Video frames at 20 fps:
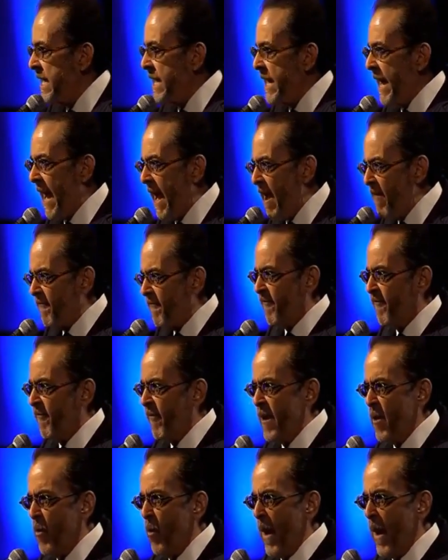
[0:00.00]

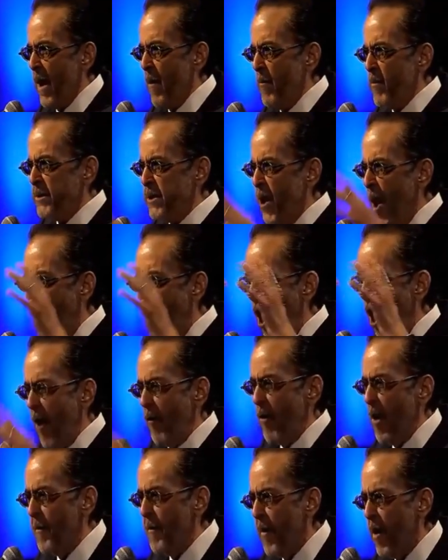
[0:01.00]
everywhere. It was
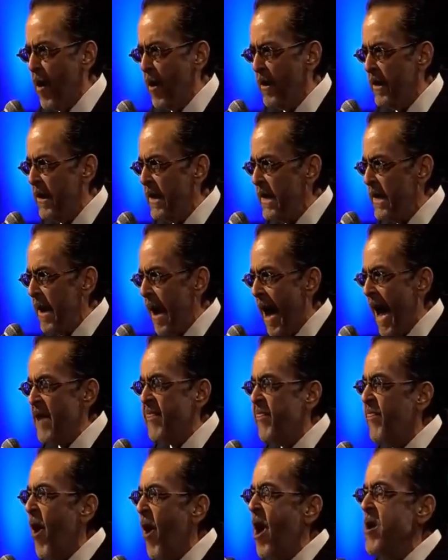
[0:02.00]
horrible. I
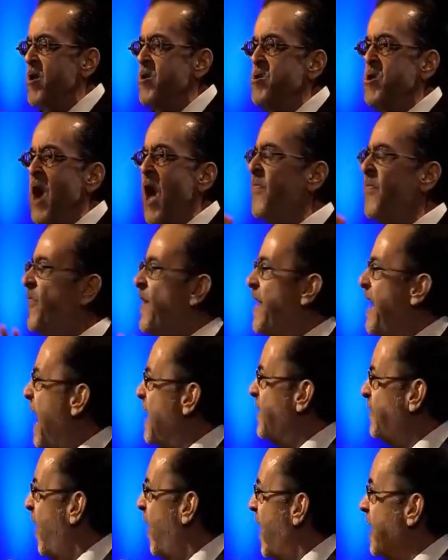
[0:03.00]
thought nothing. I
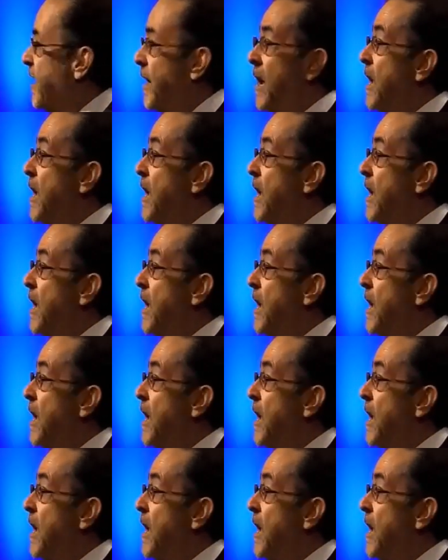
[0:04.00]
thought,